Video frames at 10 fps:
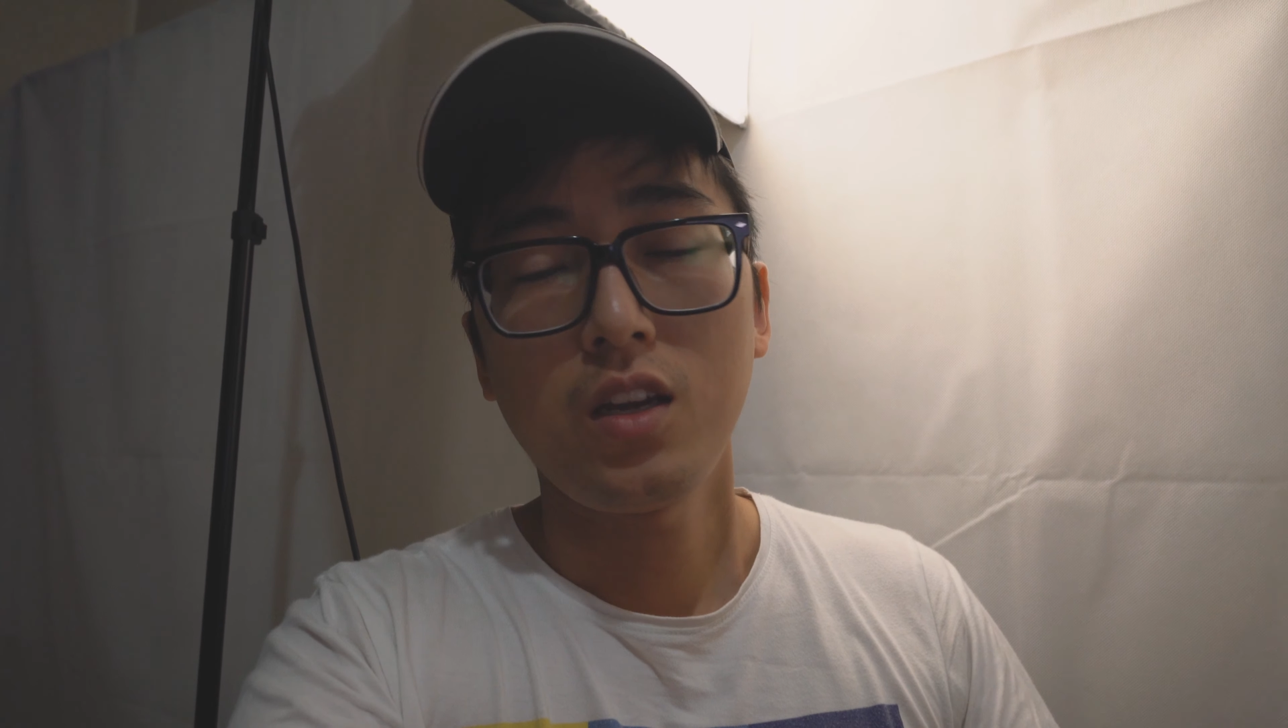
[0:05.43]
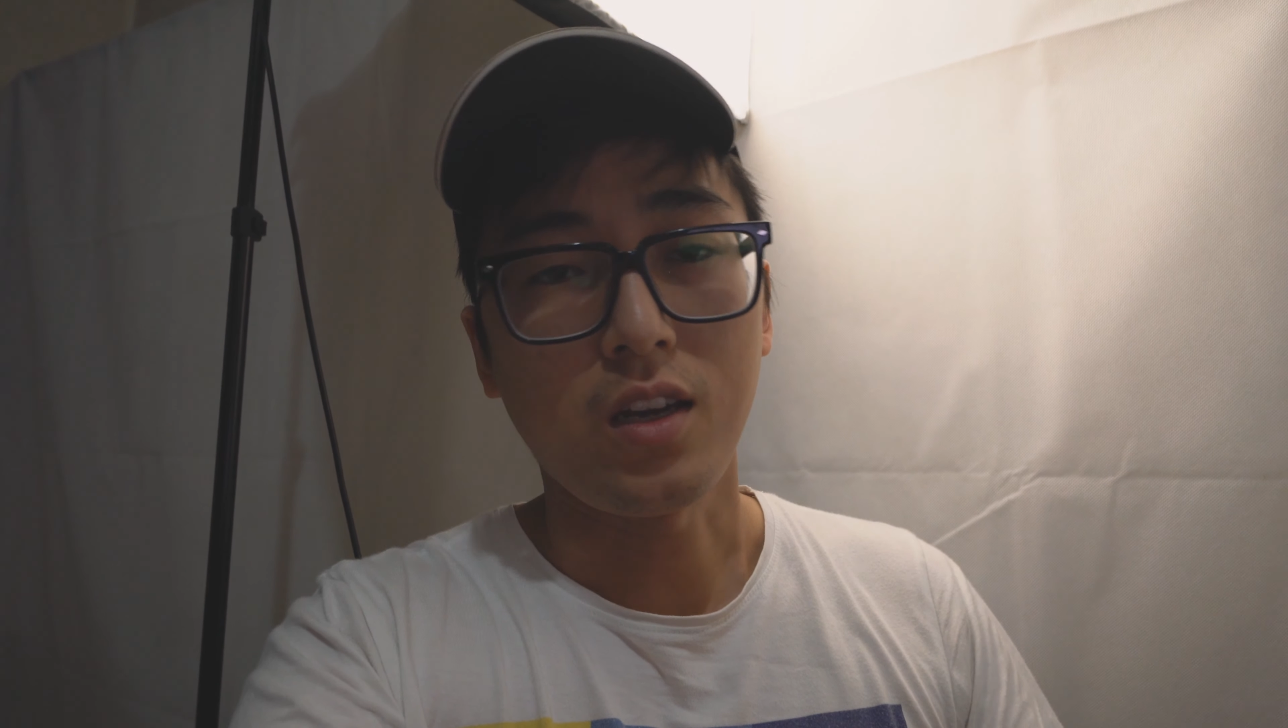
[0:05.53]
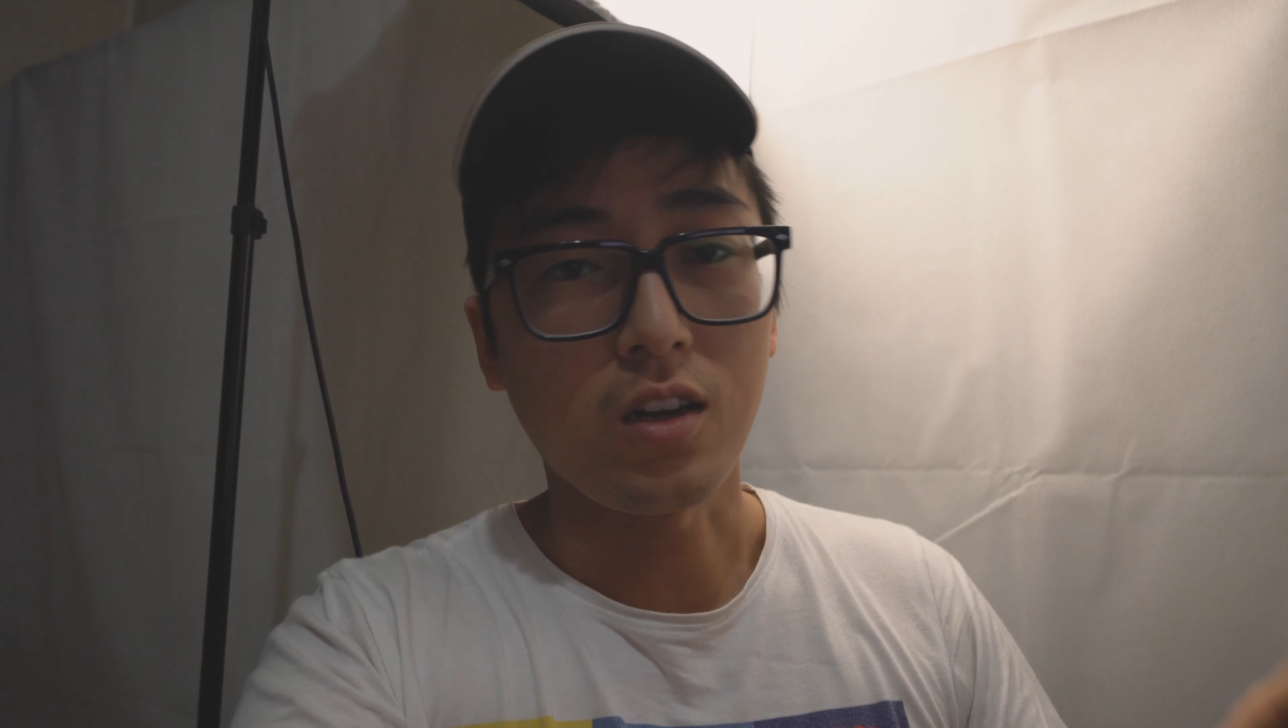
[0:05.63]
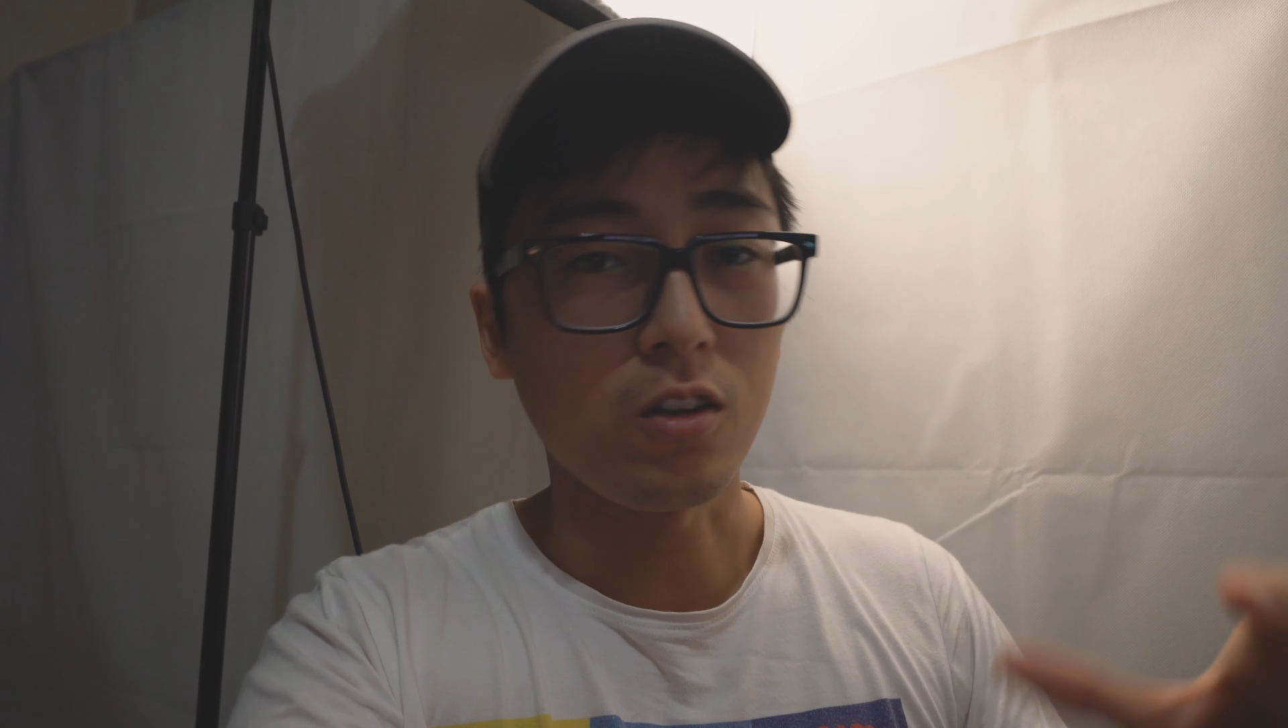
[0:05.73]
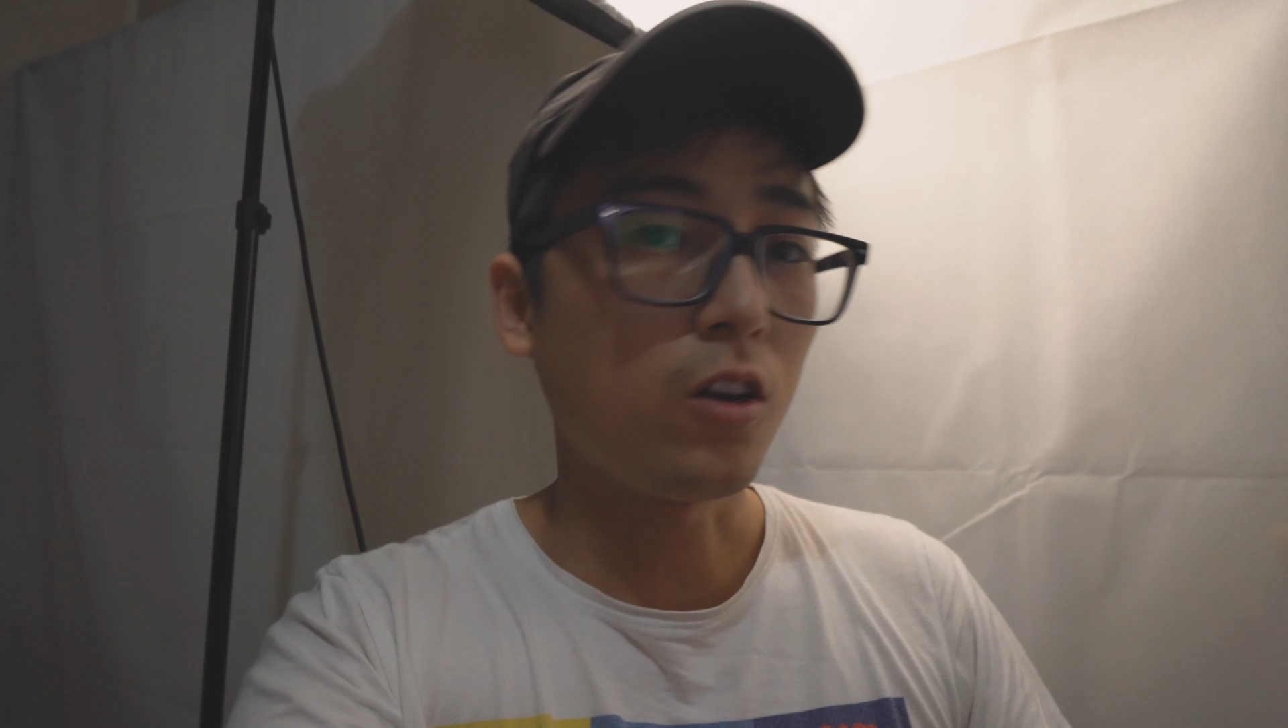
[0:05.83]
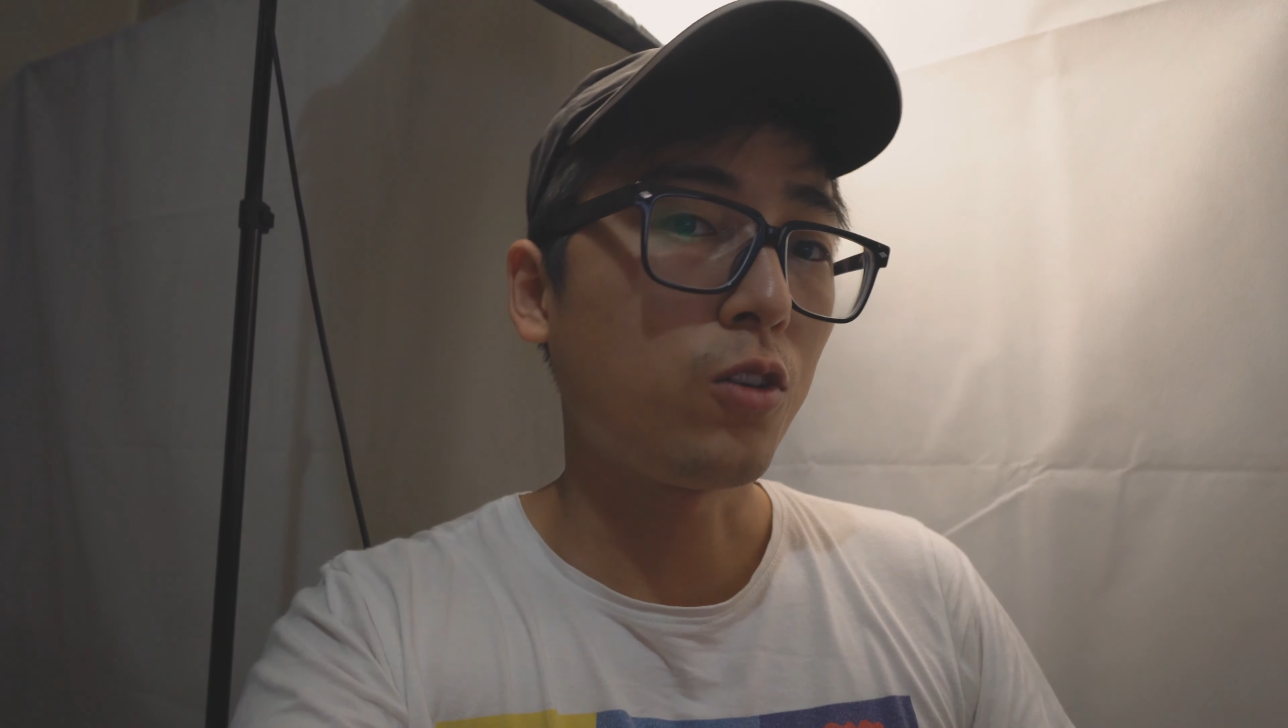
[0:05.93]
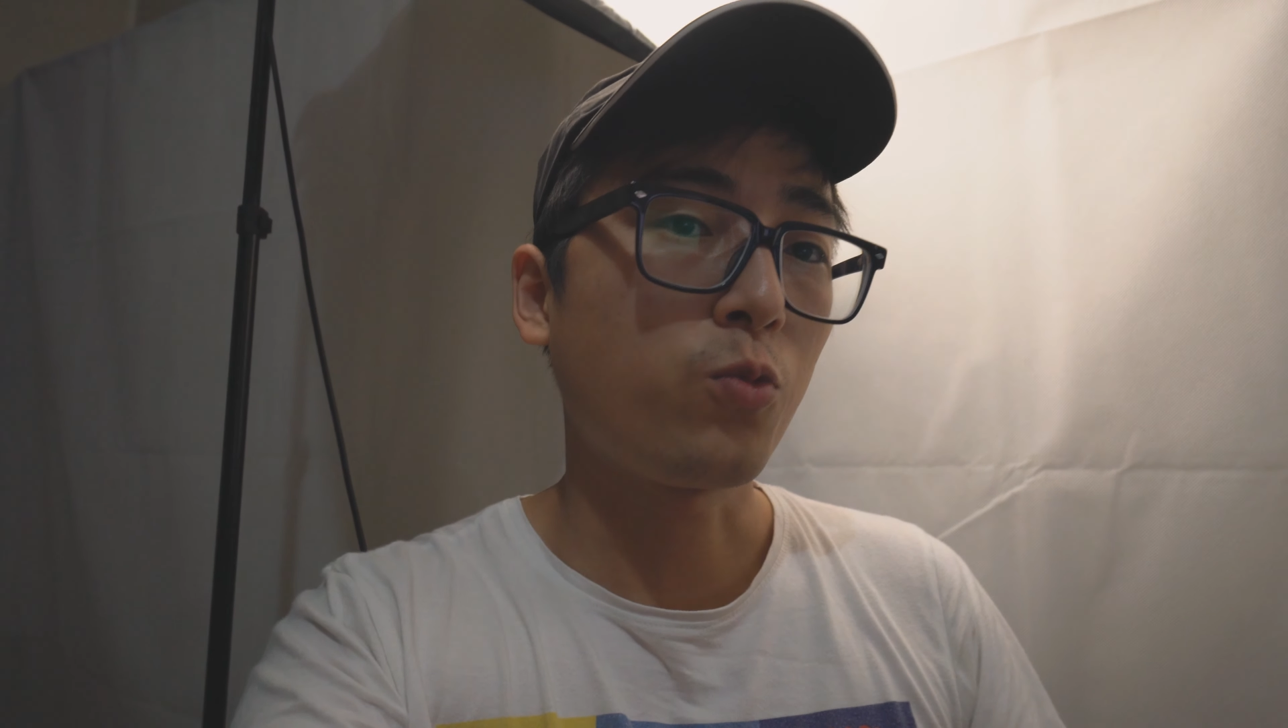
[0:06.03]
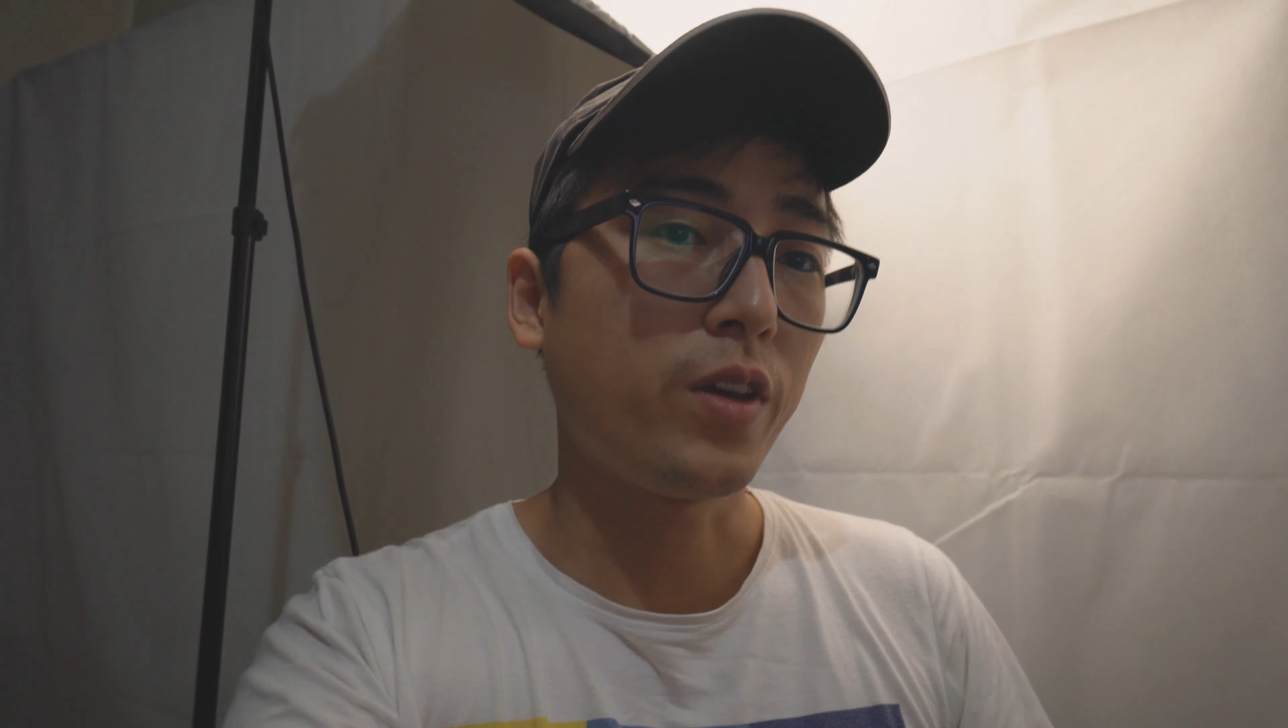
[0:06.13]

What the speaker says: along